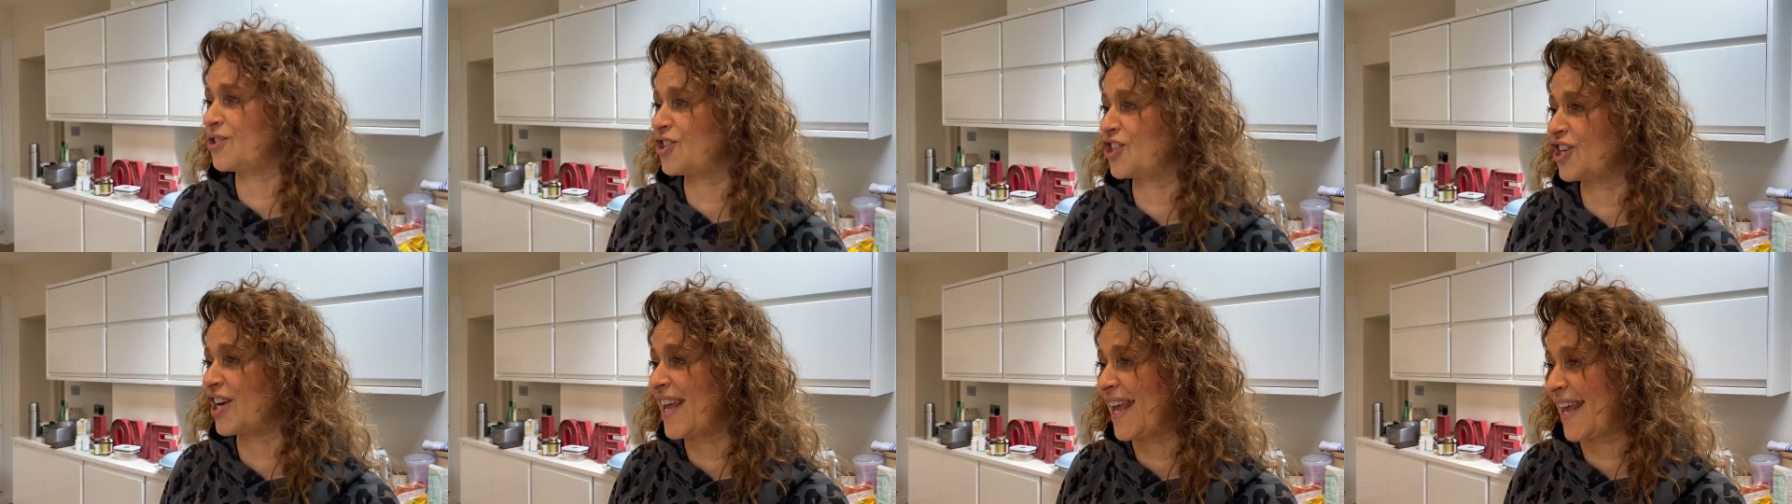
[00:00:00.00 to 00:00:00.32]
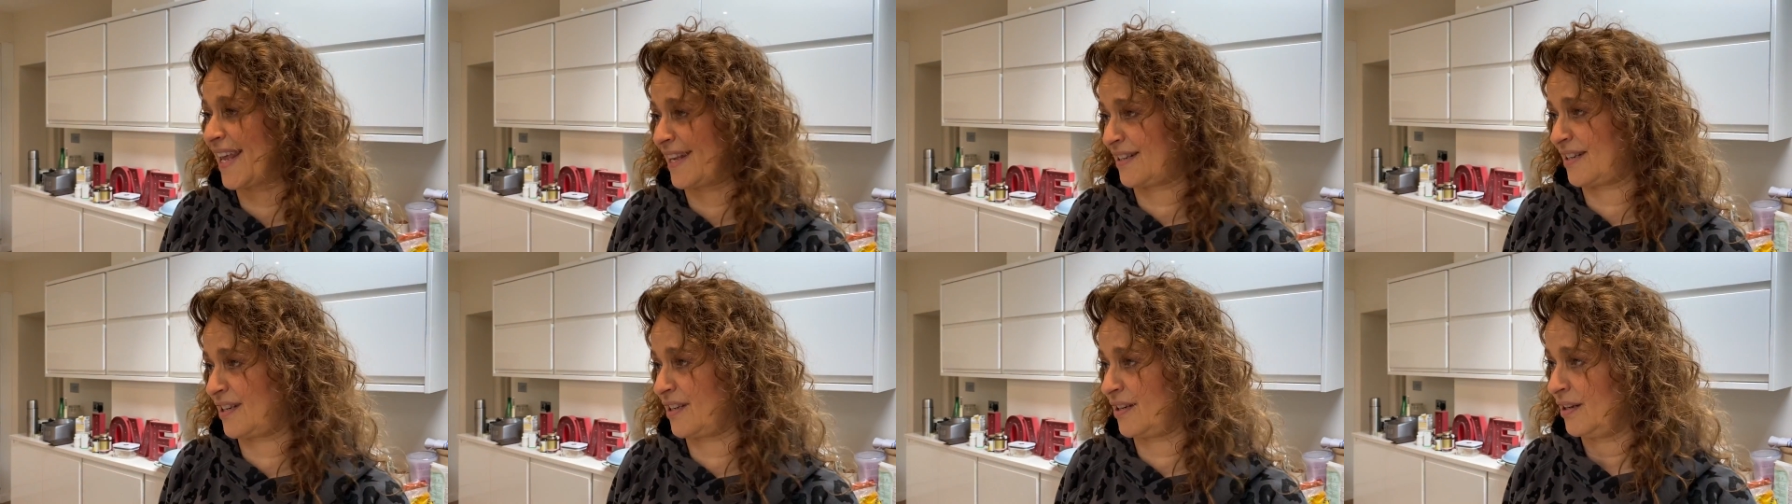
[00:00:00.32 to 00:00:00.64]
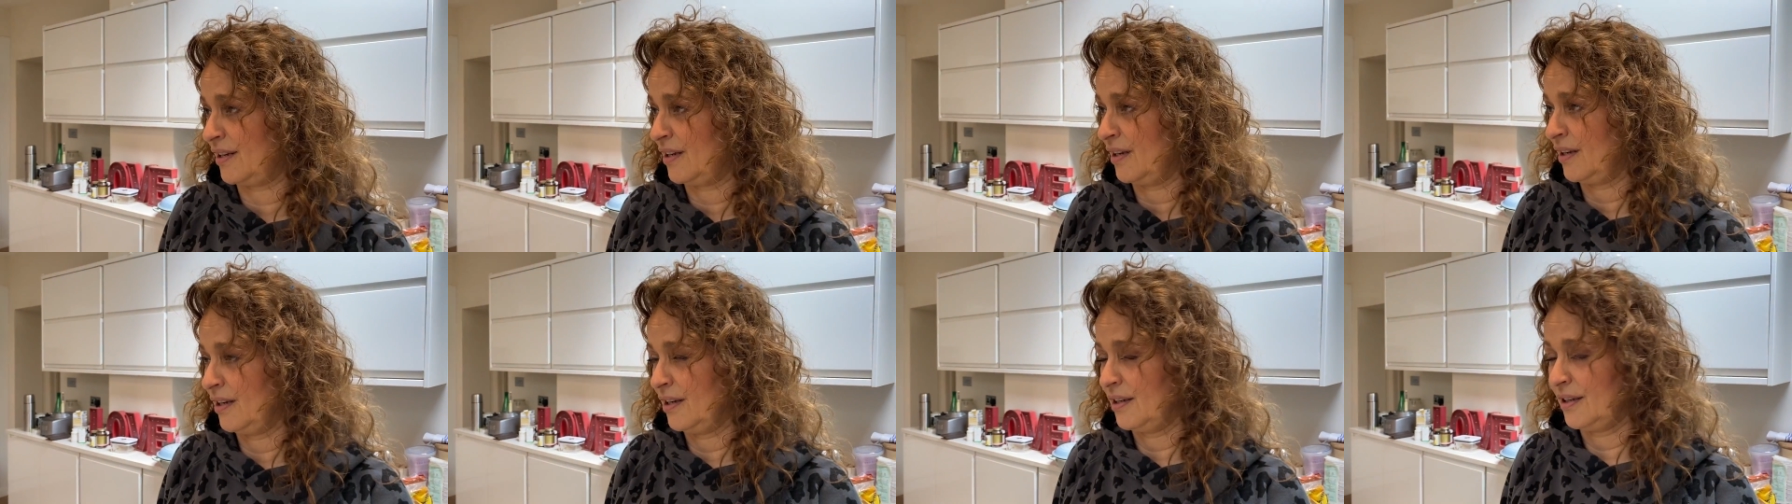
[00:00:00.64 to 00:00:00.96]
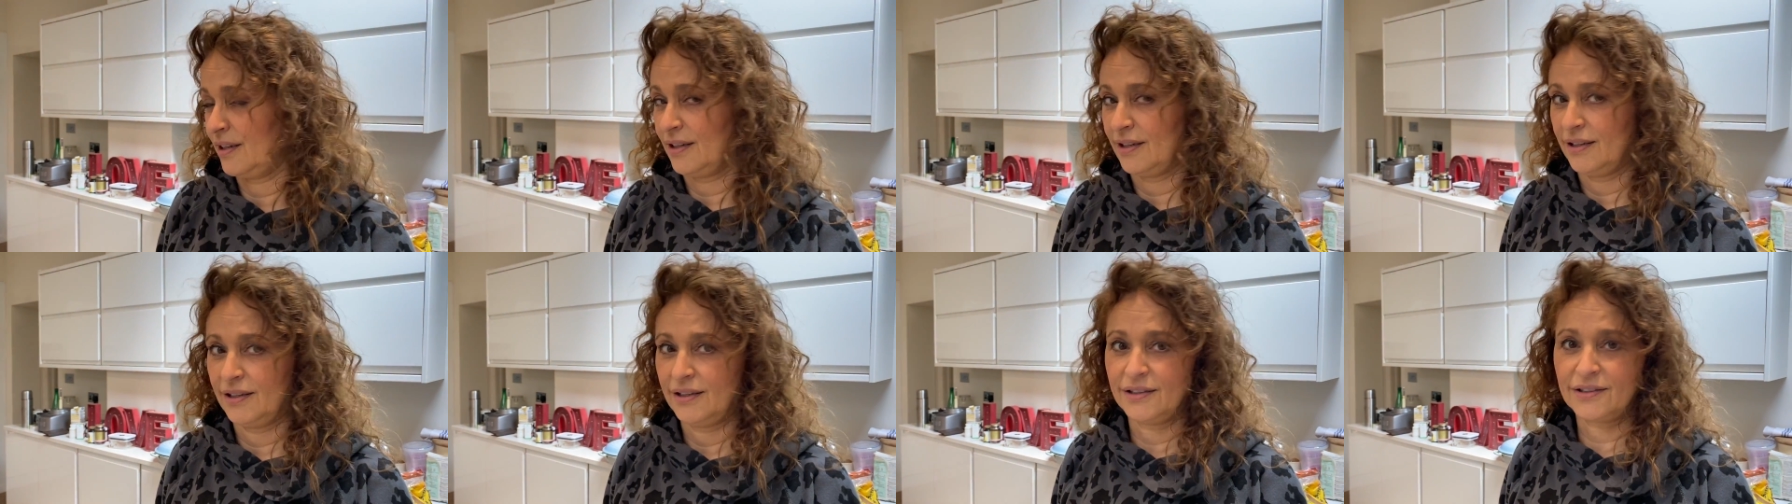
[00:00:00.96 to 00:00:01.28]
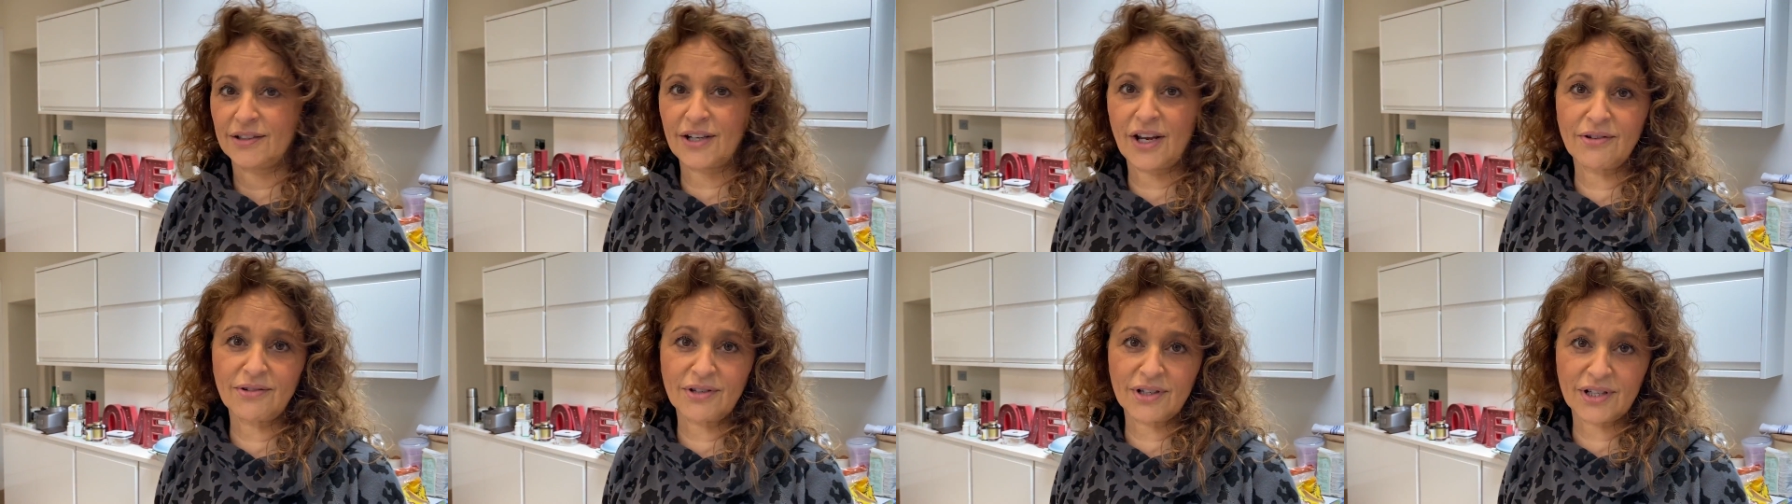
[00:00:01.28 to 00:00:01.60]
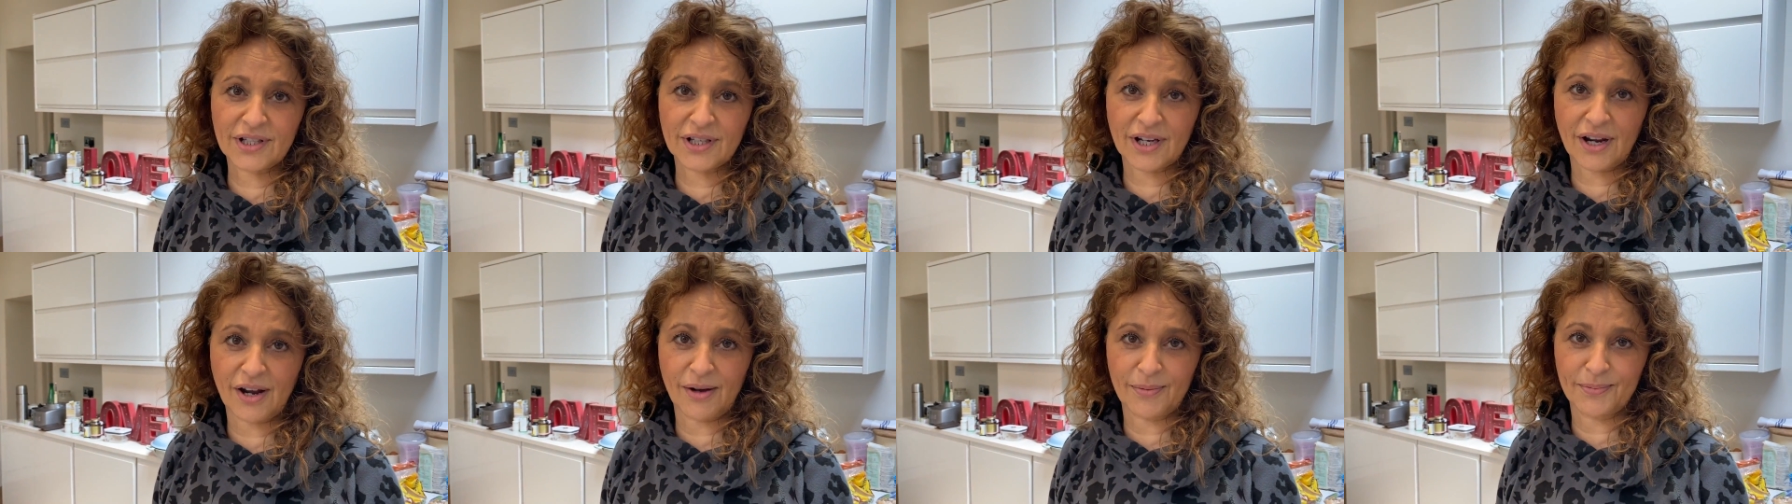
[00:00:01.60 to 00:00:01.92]
shit. They already think. I'm don't you,
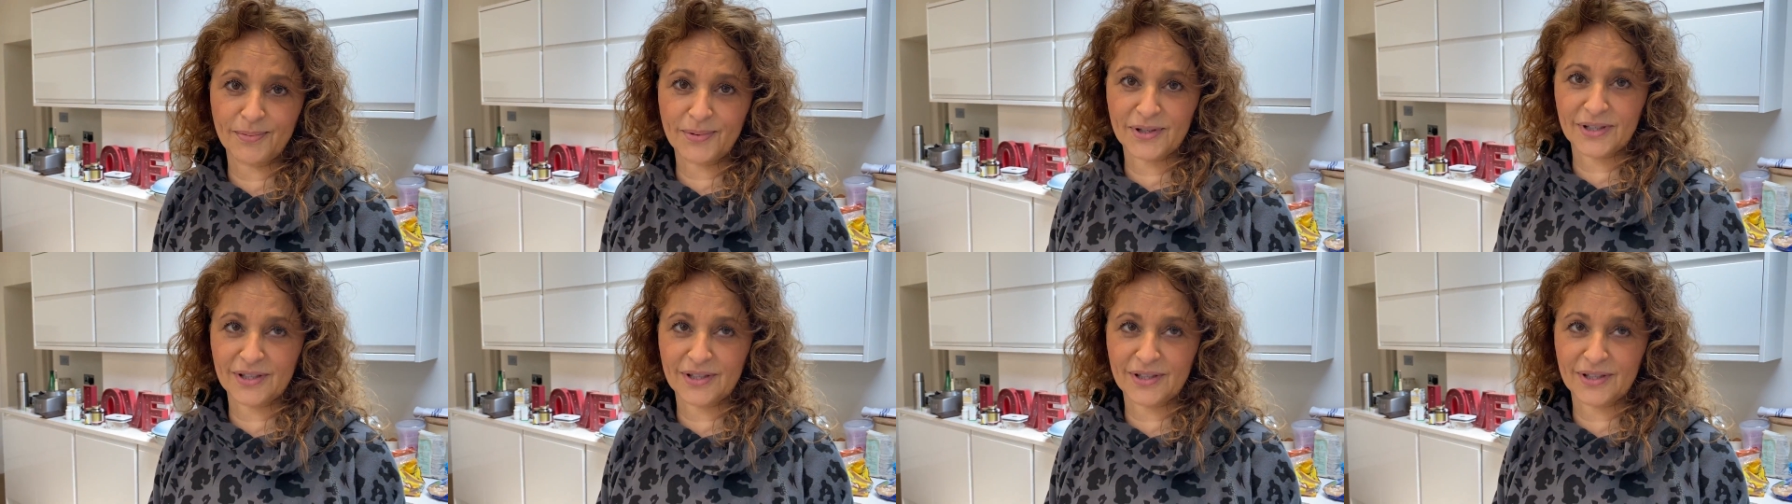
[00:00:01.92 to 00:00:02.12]
subs? Don't